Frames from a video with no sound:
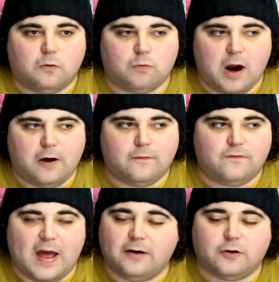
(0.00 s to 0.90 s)
rare
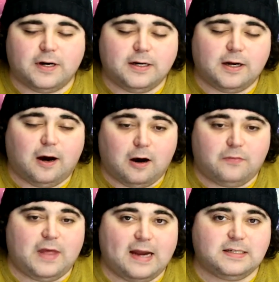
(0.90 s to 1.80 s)
veteran
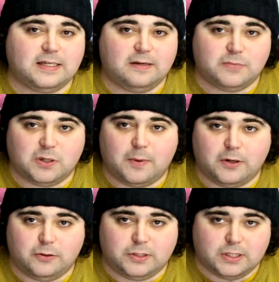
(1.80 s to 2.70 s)
on that team, someone
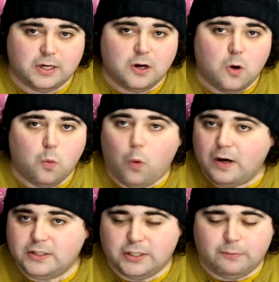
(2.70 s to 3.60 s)
who's
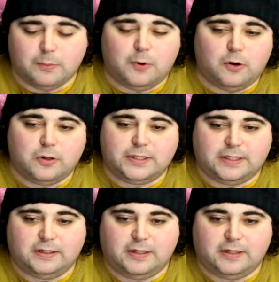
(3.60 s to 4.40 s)
won Super Bowls,